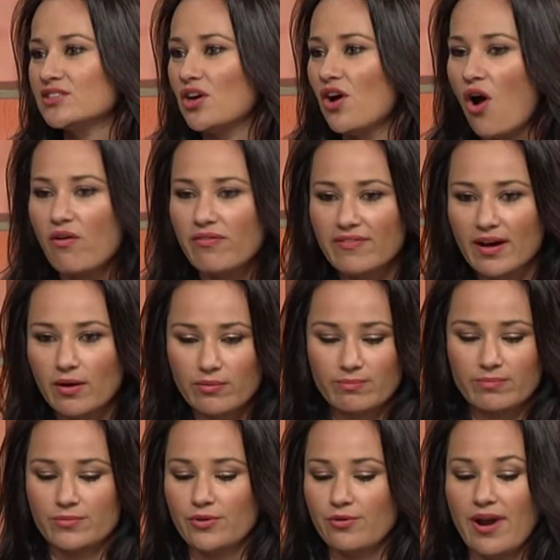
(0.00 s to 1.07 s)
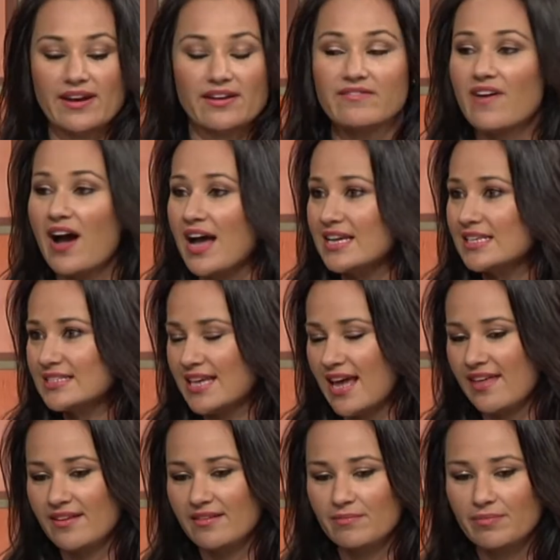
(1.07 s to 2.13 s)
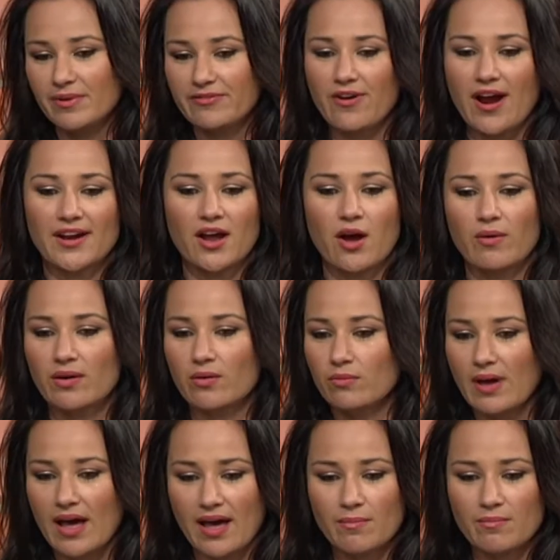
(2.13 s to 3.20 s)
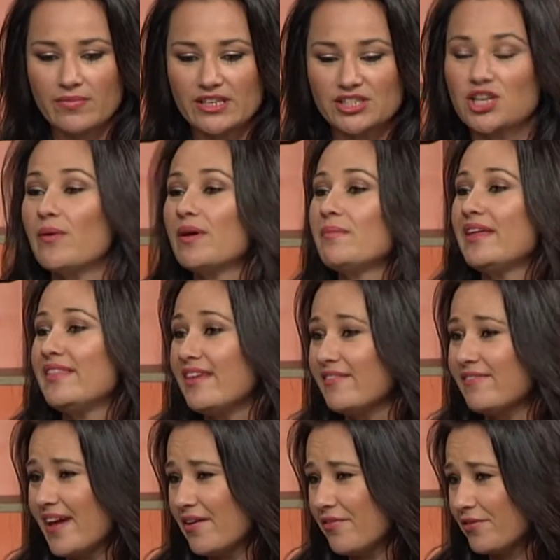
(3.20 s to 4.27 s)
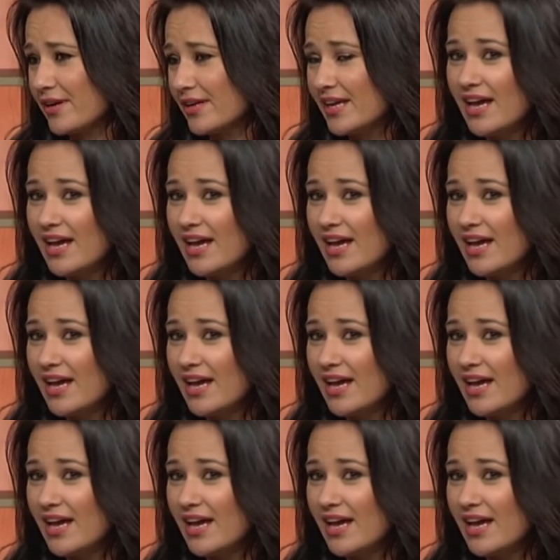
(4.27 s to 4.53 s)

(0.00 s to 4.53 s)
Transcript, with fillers: to offer great advice. And before I know it, um, they're showing me their favourite